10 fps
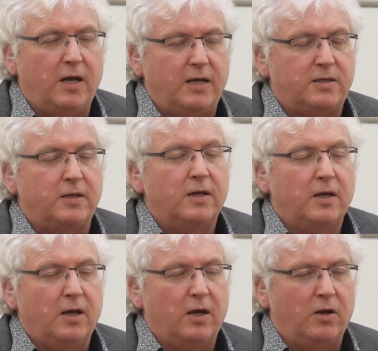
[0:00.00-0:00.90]
has
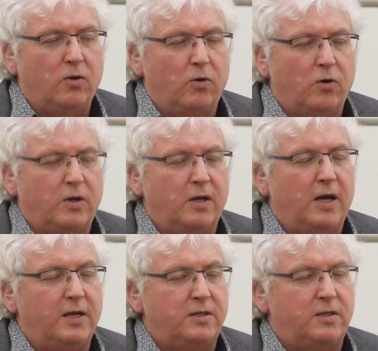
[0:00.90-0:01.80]
an
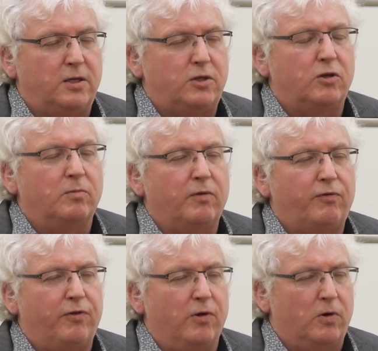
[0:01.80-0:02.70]
organized system of
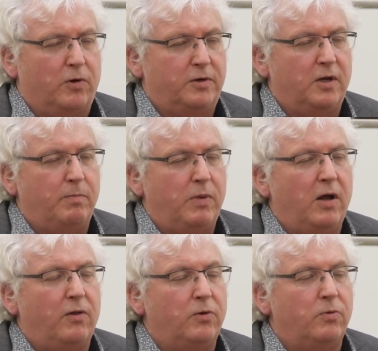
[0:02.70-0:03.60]
thought
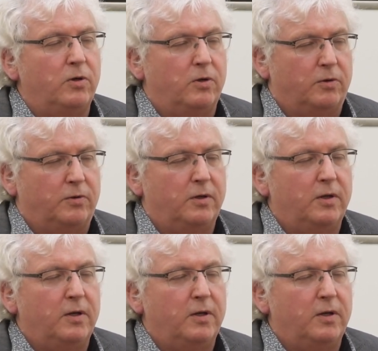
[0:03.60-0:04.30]
about the world